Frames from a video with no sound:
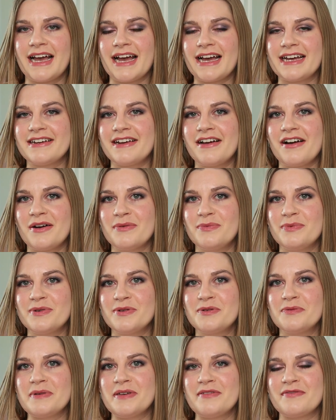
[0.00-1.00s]
And I
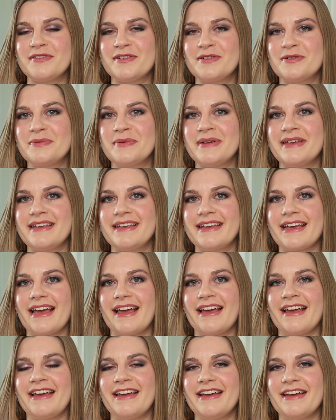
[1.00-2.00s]
will be filming
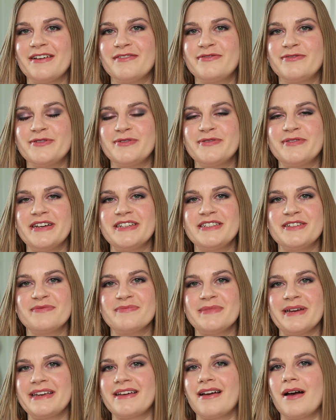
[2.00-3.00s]
a full face of
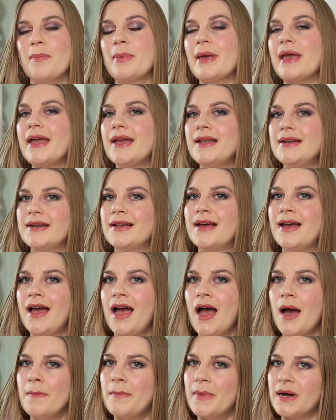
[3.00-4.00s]
makeup in
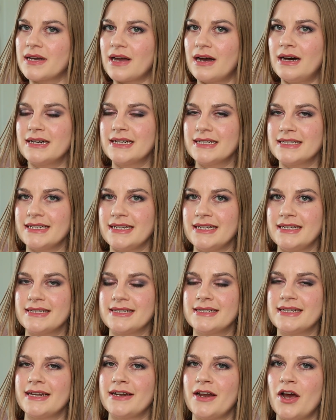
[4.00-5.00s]
my colour
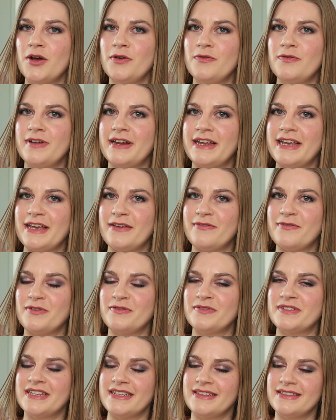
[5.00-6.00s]
season, and hopefully if
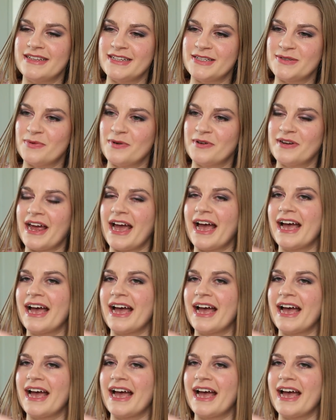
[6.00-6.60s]
you've seen this one